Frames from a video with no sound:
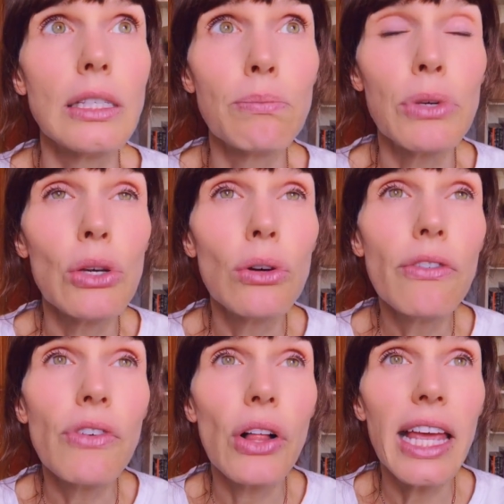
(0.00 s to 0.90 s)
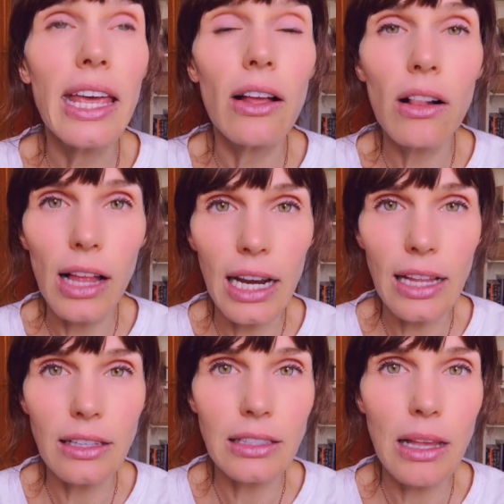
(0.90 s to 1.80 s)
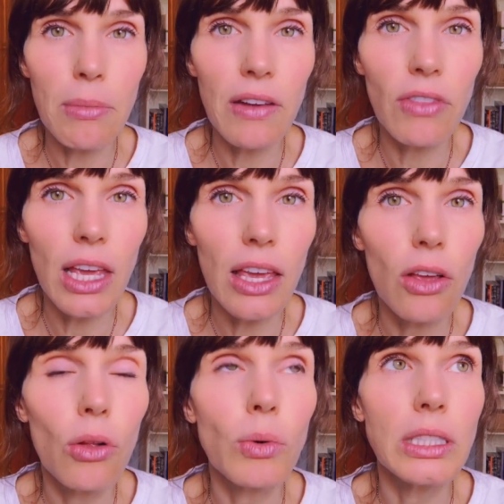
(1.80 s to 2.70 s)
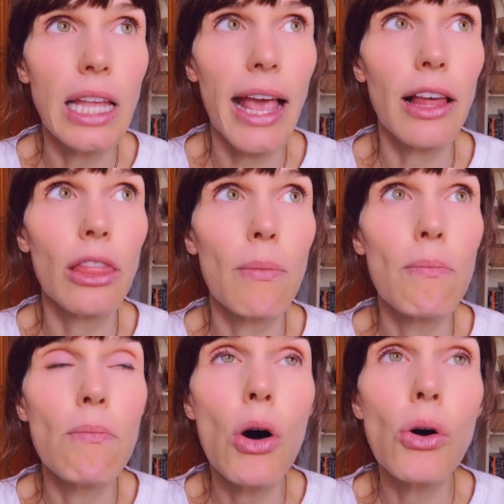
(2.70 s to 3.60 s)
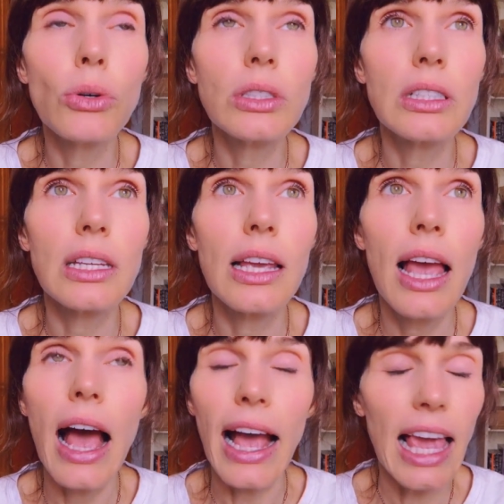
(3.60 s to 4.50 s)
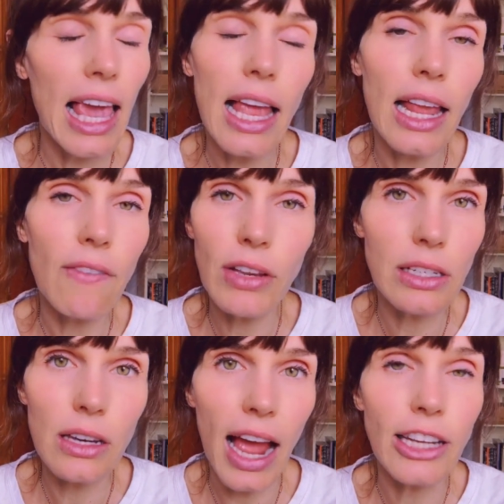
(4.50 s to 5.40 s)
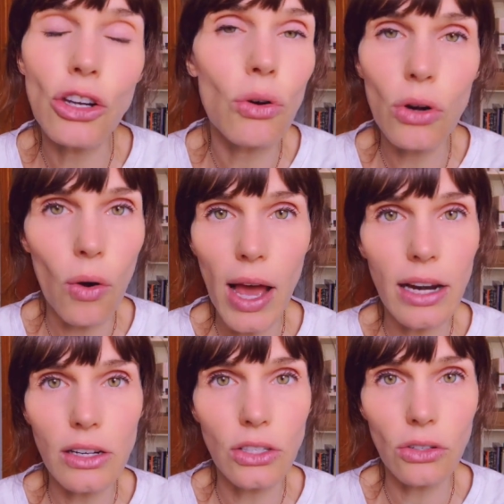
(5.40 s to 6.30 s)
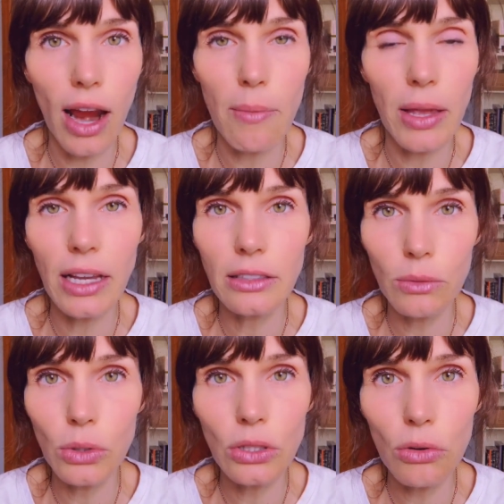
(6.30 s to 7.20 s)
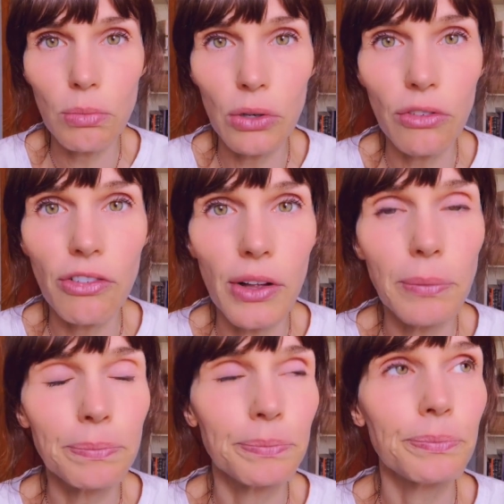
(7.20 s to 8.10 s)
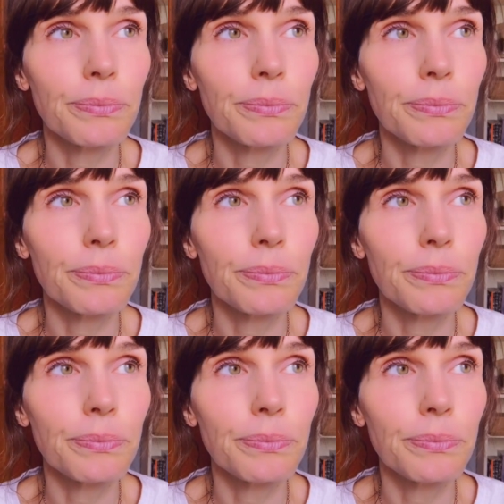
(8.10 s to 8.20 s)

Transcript: this beautiful hill. And at the summit of the hill was like the most, I don't know how to describe it, because it was so beautiful.